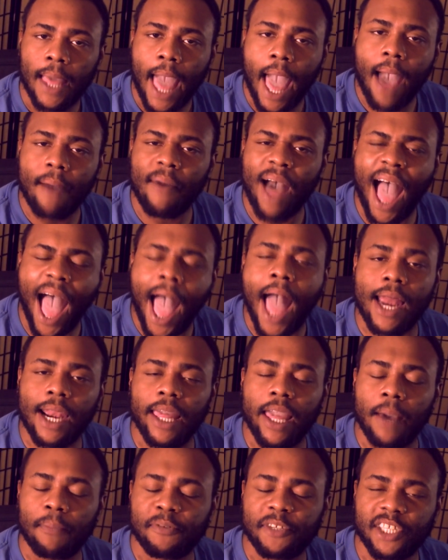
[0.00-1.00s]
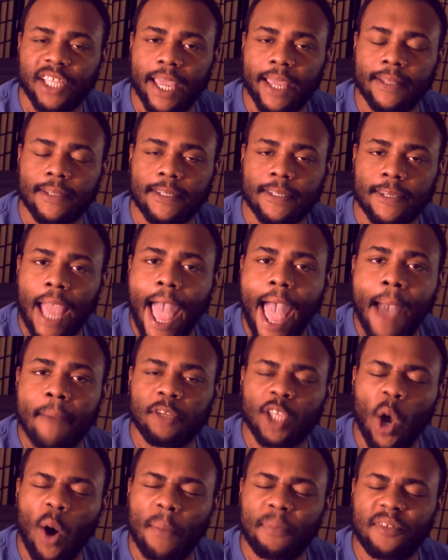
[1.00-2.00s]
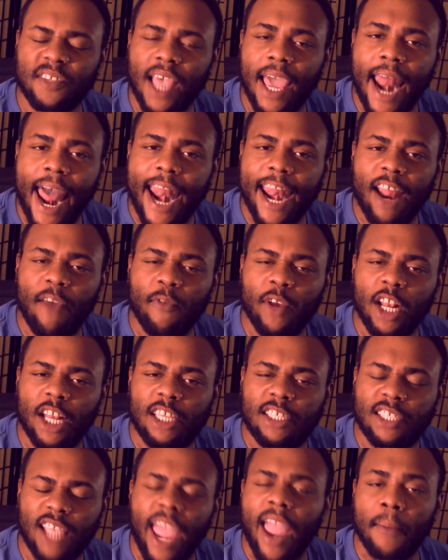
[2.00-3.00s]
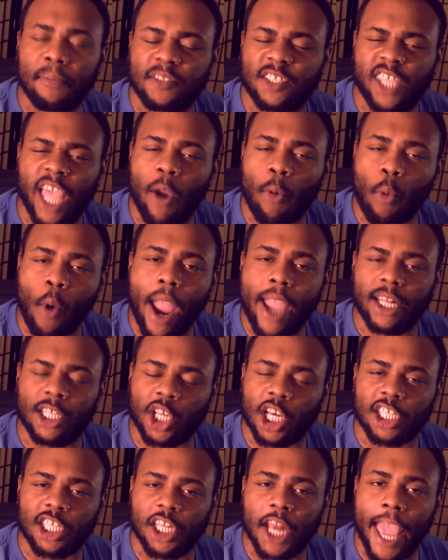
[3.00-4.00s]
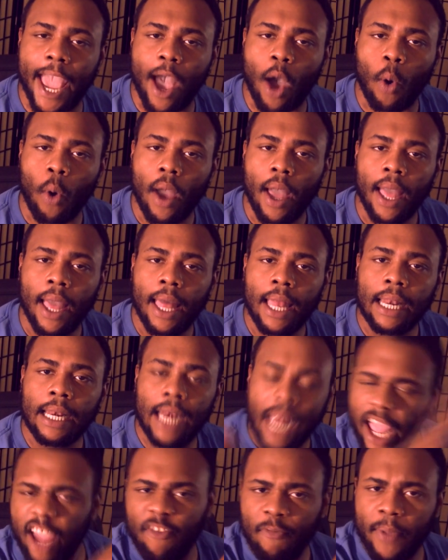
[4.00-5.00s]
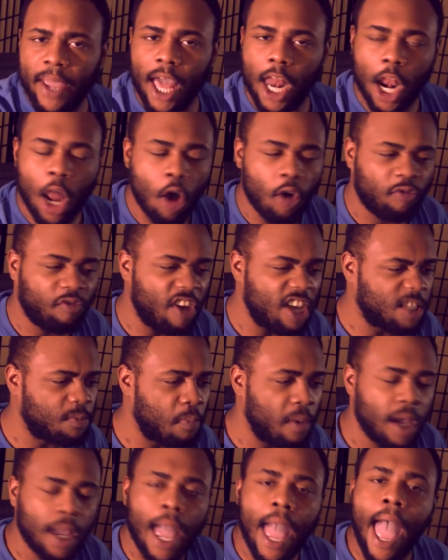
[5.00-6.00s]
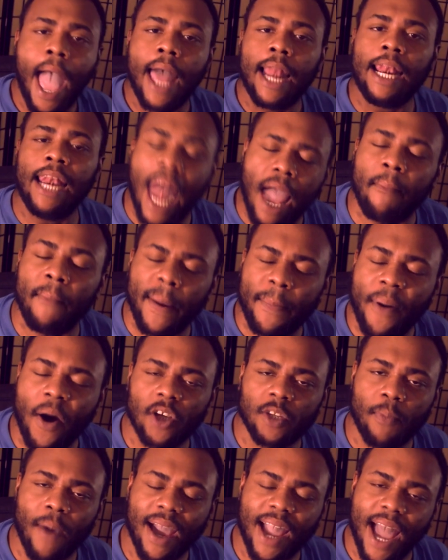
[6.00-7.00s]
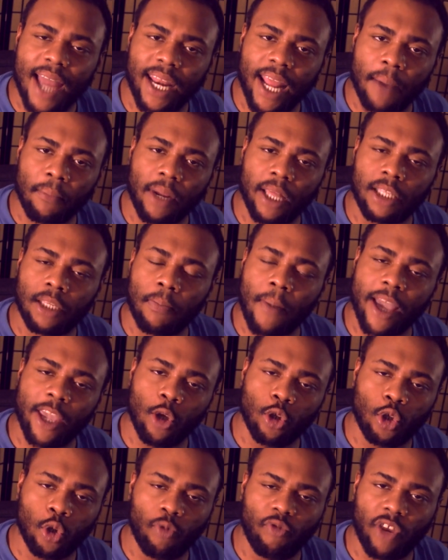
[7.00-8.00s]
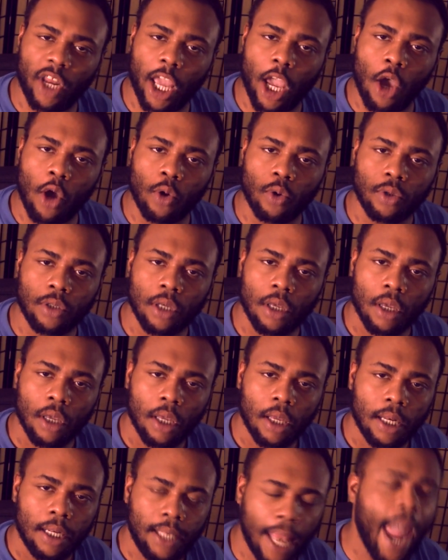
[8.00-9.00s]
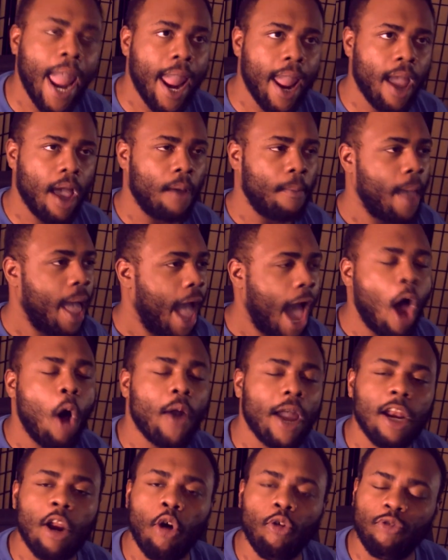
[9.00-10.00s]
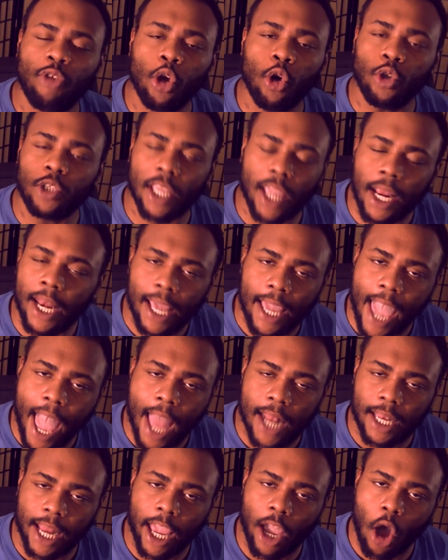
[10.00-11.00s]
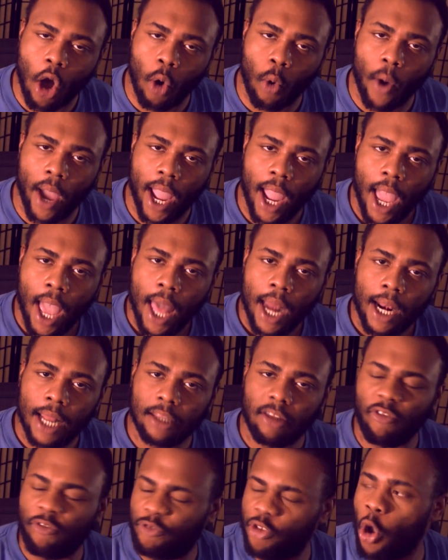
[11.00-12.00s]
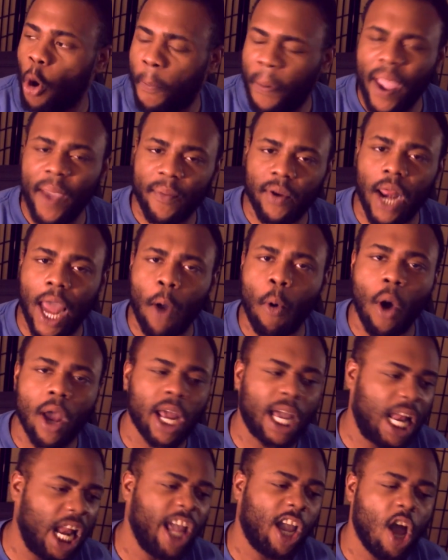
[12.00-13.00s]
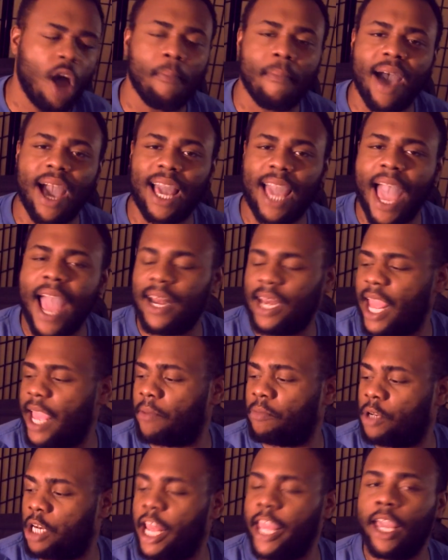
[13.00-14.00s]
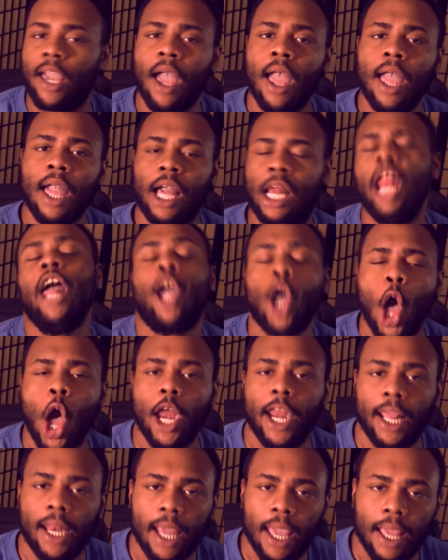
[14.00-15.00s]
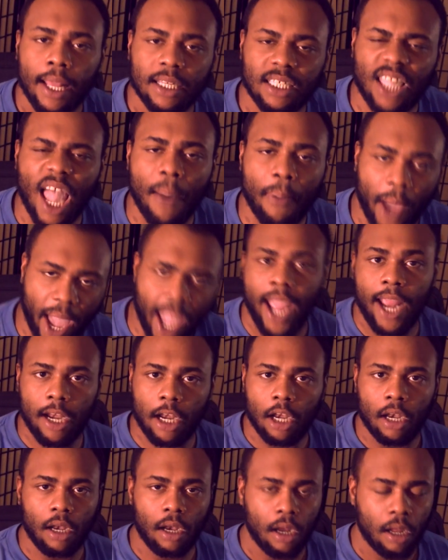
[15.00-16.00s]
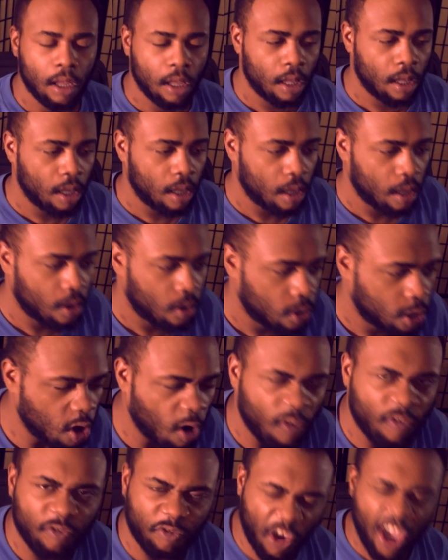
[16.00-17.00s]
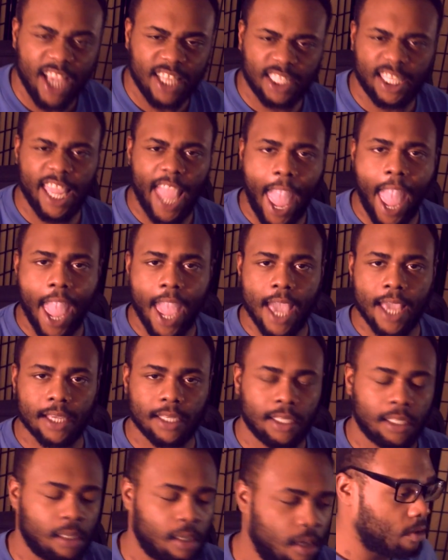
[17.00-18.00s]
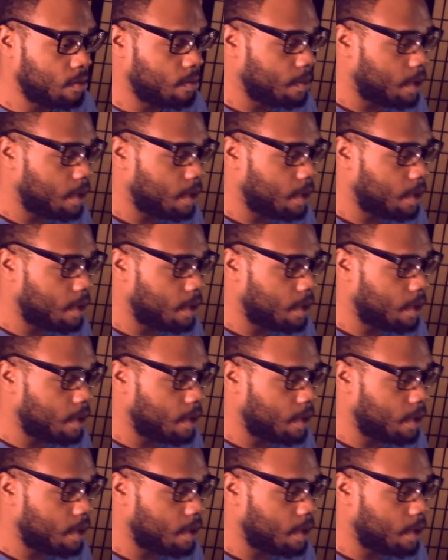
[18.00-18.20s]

I'm highly upset. I'm so upset I didn't even say upset right just now. Leave me alone, Facebook. Let me post my goddamn link to my YouTube videos. Damn, I don't get no views any goddamn on way. Let the few people that want to click on my goddamn link click on it. Stop hating. It's your facey ass. You